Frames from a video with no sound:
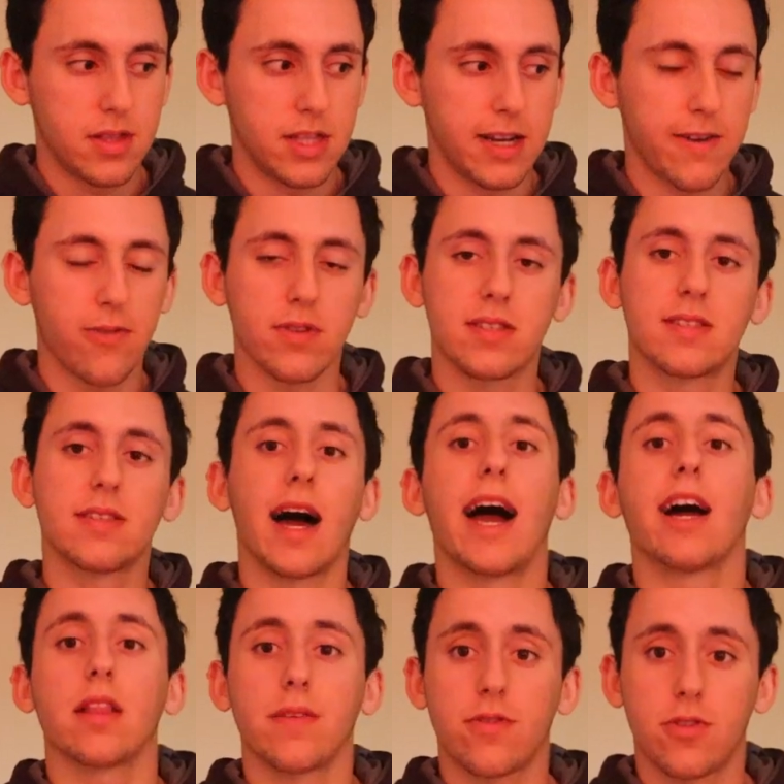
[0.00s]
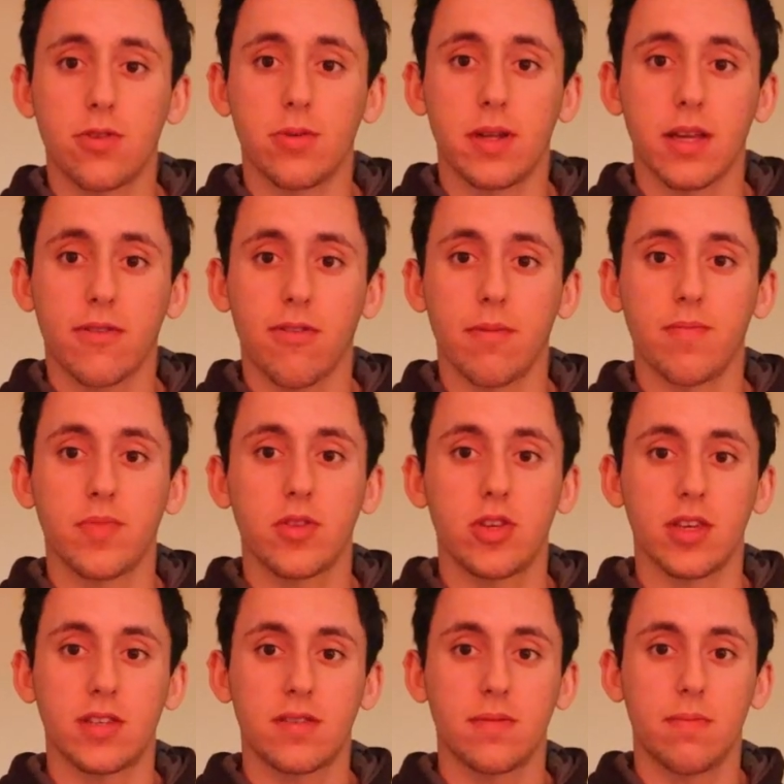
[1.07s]
the different style of shooting, from
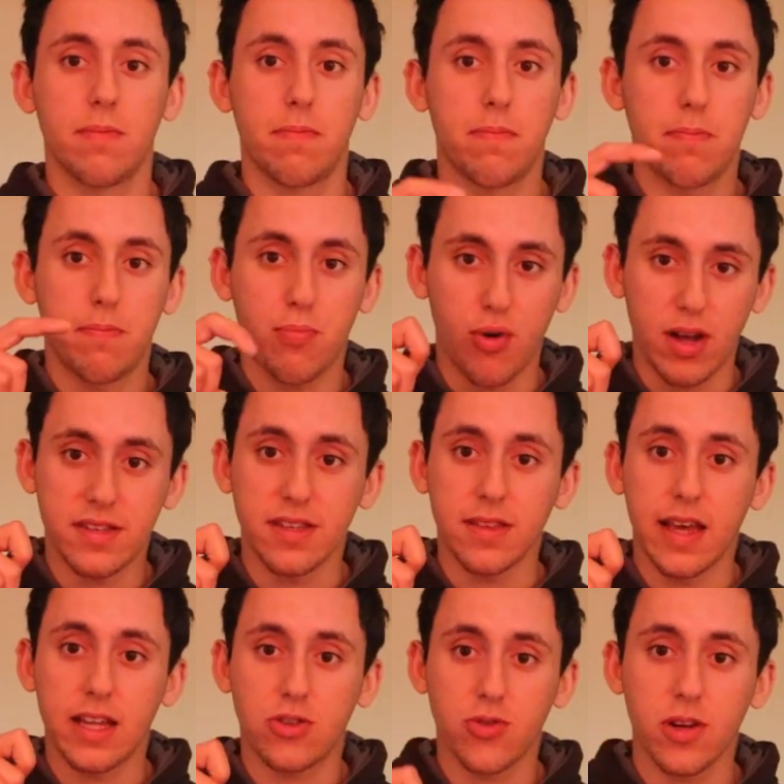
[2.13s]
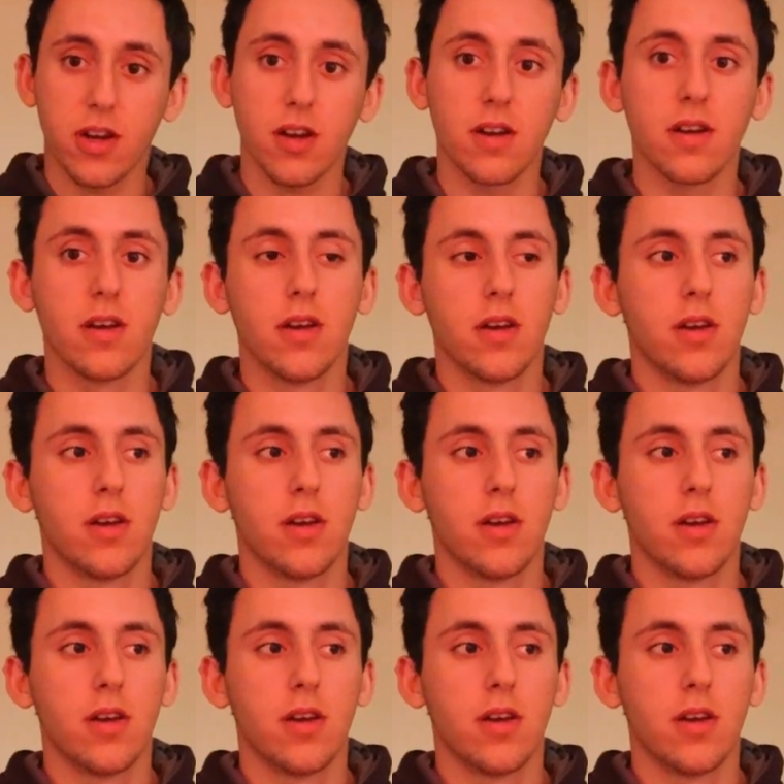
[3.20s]
just pressing that trigger